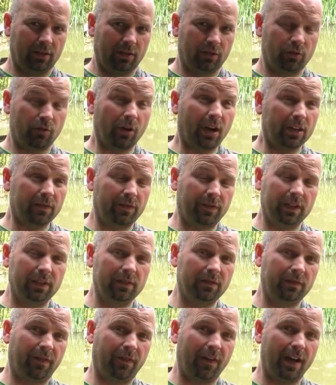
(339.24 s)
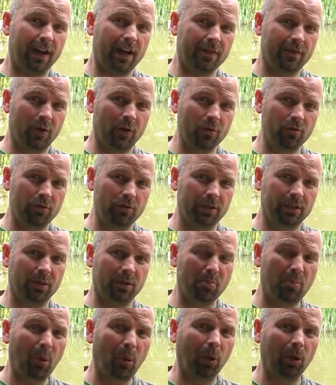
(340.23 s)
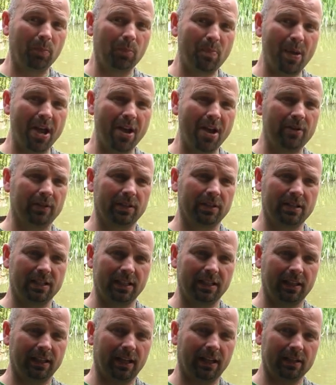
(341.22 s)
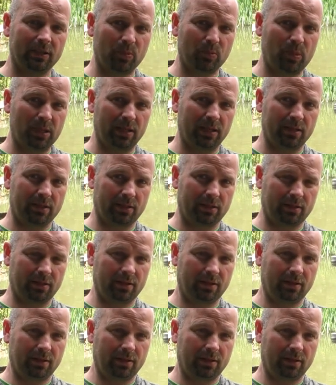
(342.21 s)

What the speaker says: Try fitting 500 ball bearings into that space.